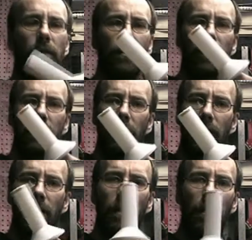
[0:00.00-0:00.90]
these things
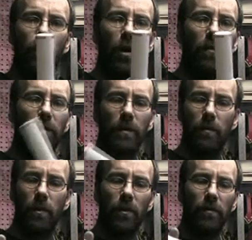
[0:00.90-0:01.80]
actually came off
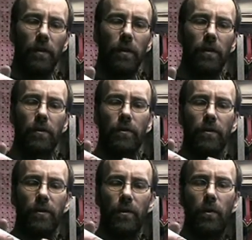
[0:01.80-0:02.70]
with some sort of
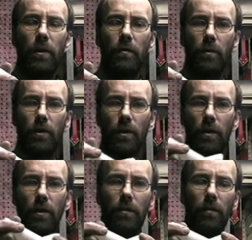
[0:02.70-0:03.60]
industrial sewing
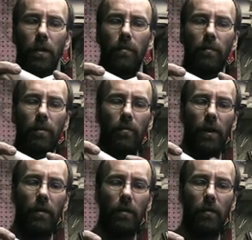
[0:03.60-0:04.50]
machine type
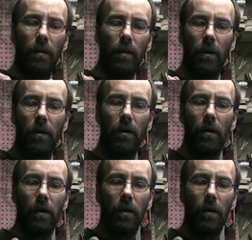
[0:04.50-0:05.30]
thread thing, eh?